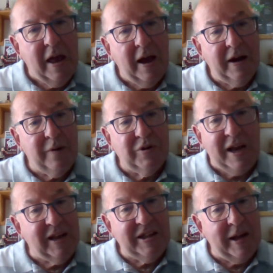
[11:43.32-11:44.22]
and it was
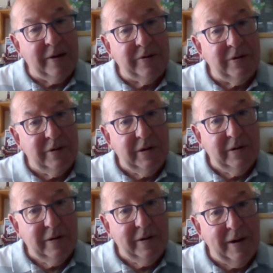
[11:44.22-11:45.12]
8,000.
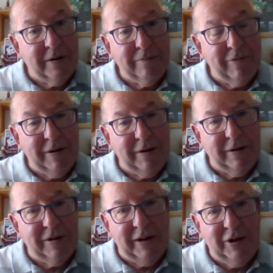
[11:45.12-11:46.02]
And you,
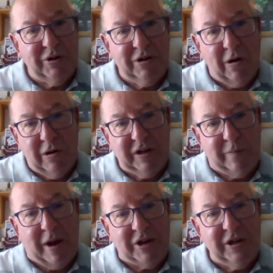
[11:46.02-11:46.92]
you, just can't
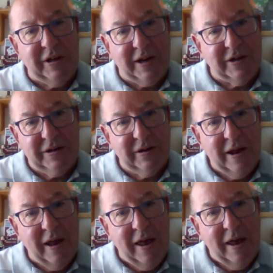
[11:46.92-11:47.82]
imagine that
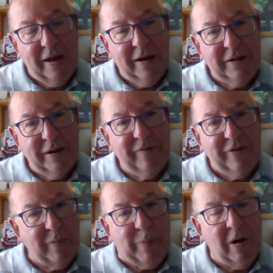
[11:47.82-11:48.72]
at
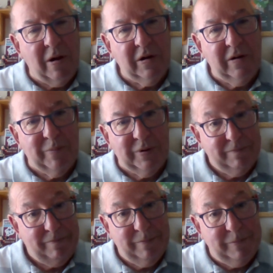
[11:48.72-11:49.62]
Villa Park. But
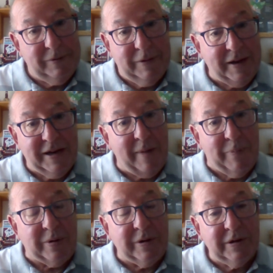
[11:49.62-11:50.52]
that
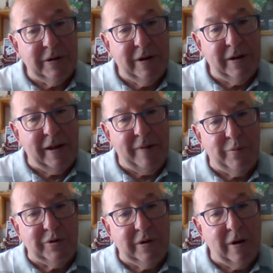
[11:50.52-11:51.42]
happened, and that
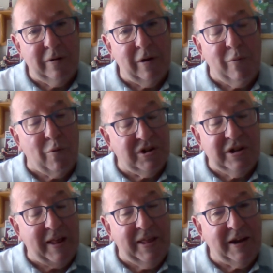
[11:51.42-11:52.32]
must I, I,
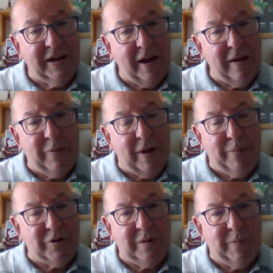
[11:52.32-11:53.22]
wasn't at that game. That
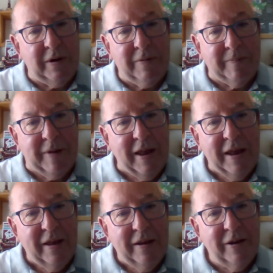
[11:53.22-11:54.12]
must have been a,
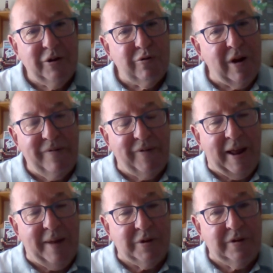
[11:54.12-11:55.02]
a dreadful
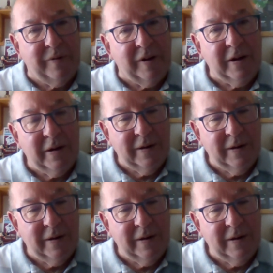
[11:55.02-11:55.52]
atmosphere.